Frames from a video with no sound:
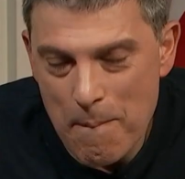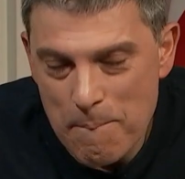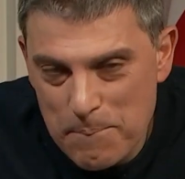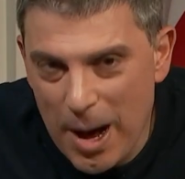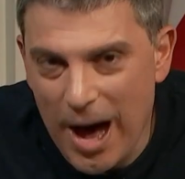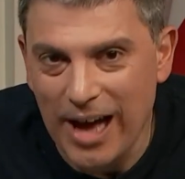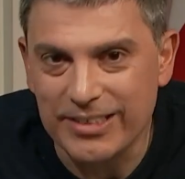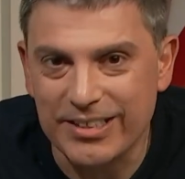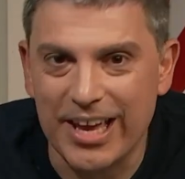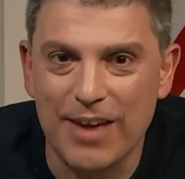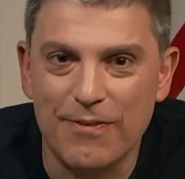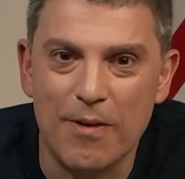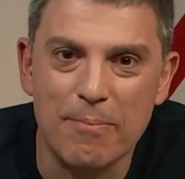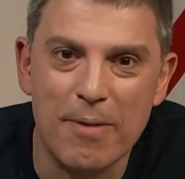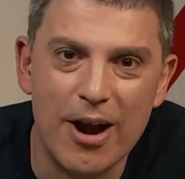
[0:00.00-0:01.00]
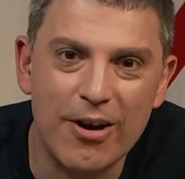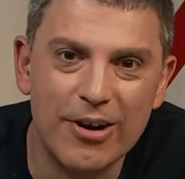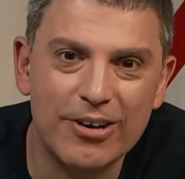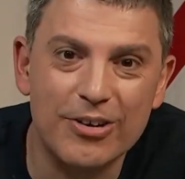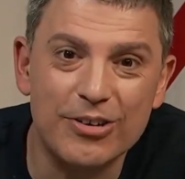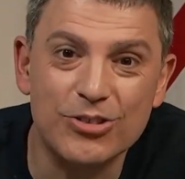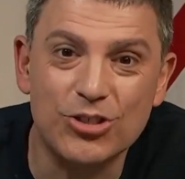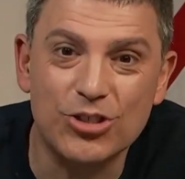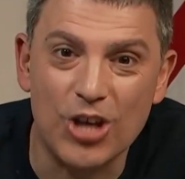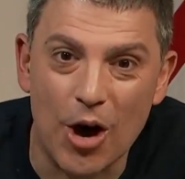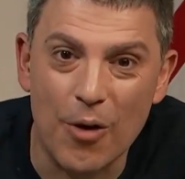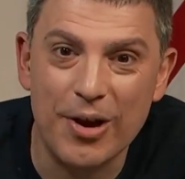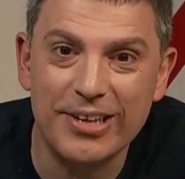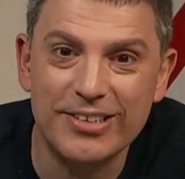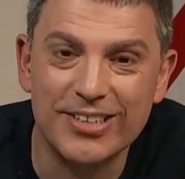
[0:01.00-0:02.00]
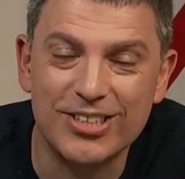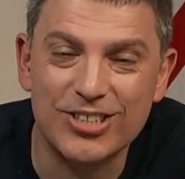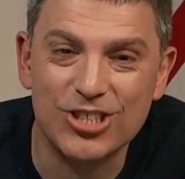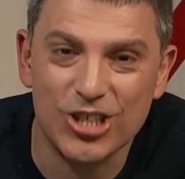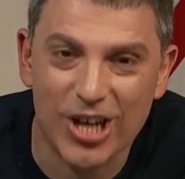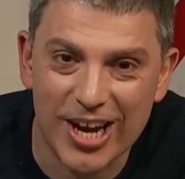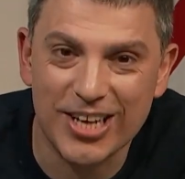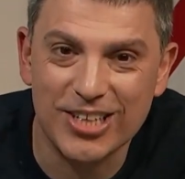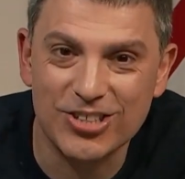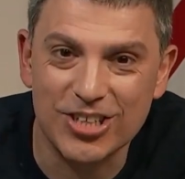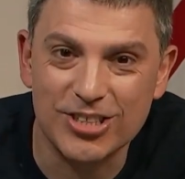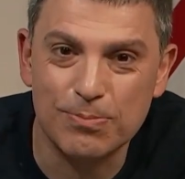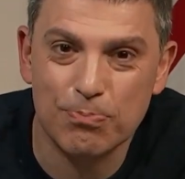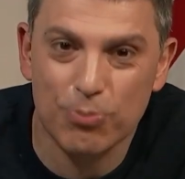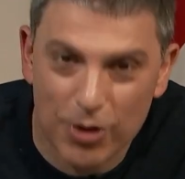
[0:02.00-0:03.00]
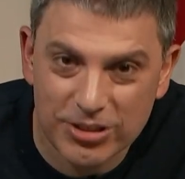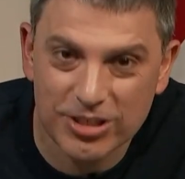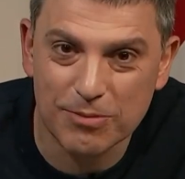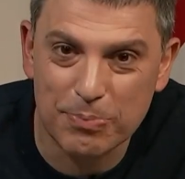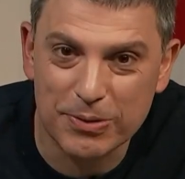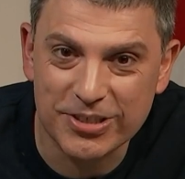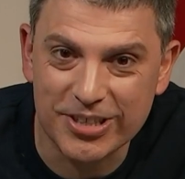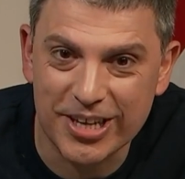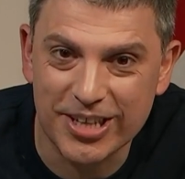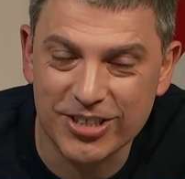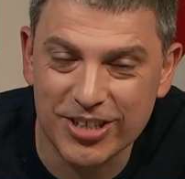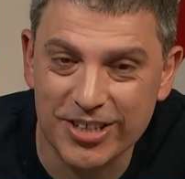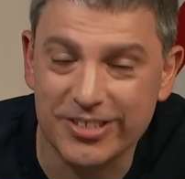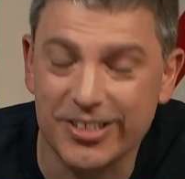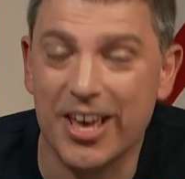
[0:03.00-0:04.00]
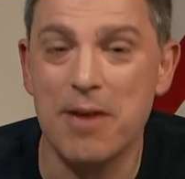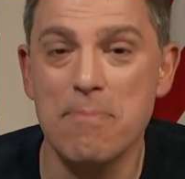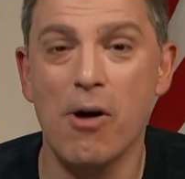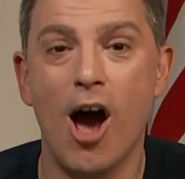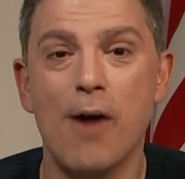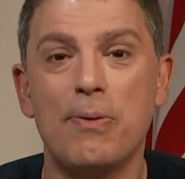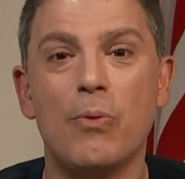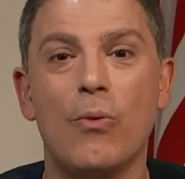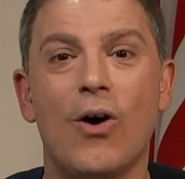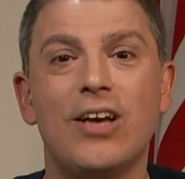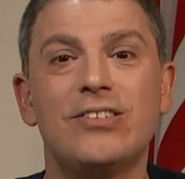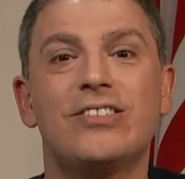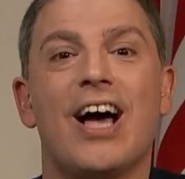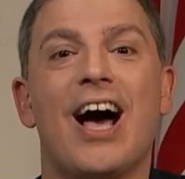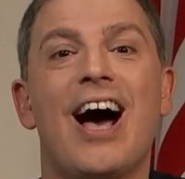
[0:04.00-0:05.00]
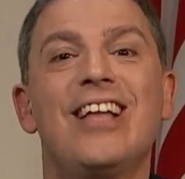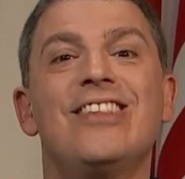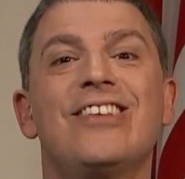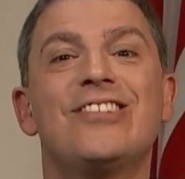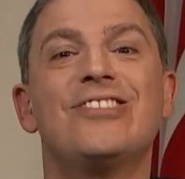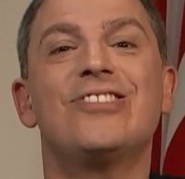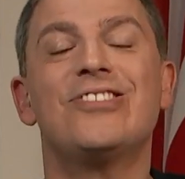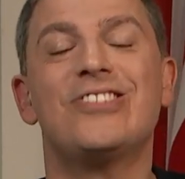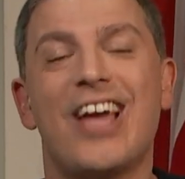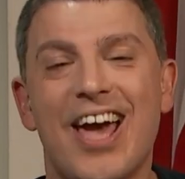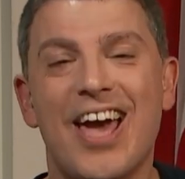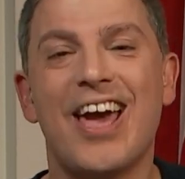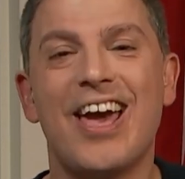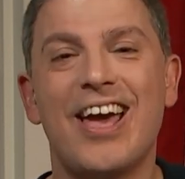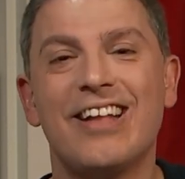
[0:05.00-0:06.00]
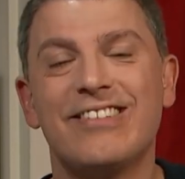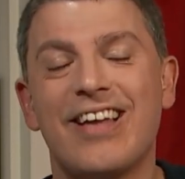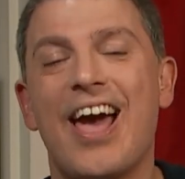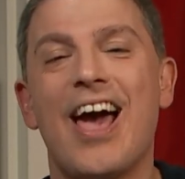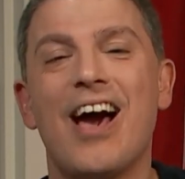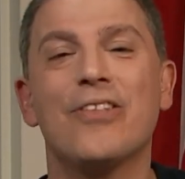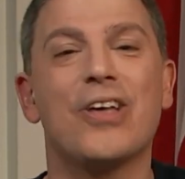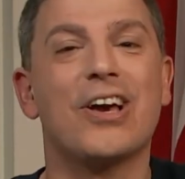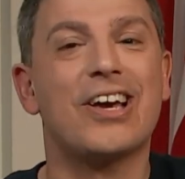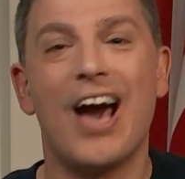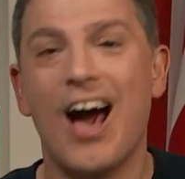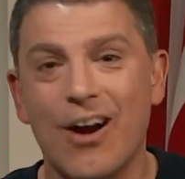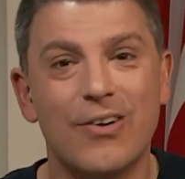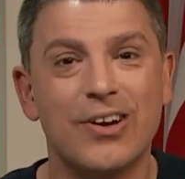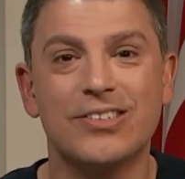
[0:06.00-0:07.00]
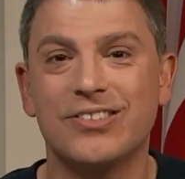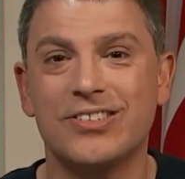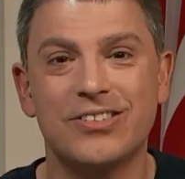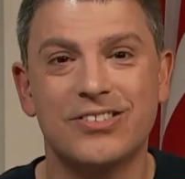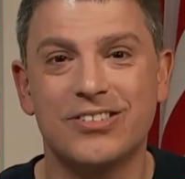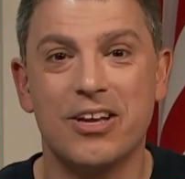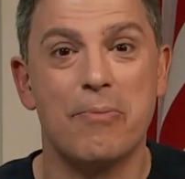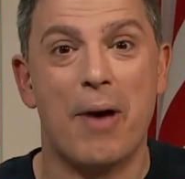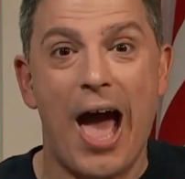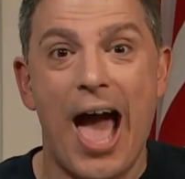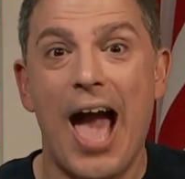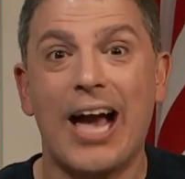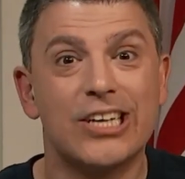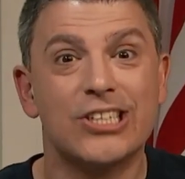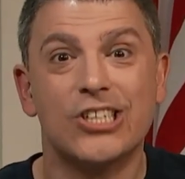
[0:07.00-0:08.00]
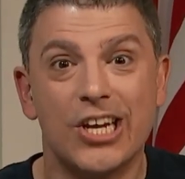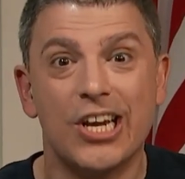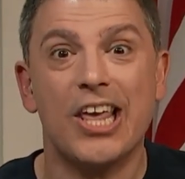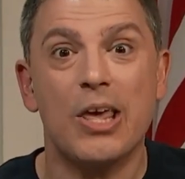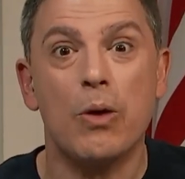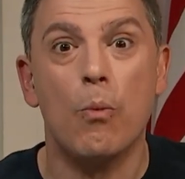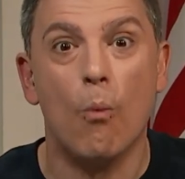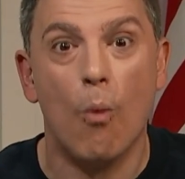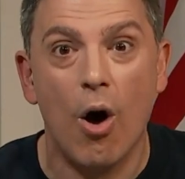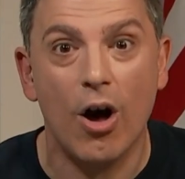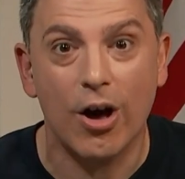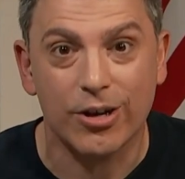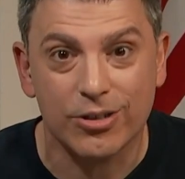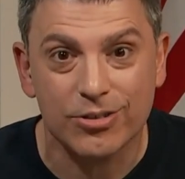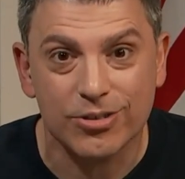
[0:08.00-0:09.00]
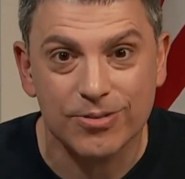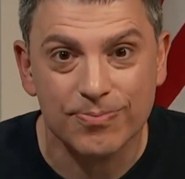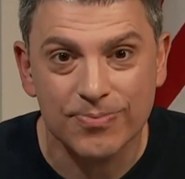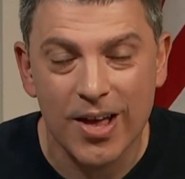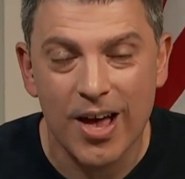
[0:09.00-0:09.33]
But if America is going to change its prison procedures, it might be wise to understand how the current system actually works.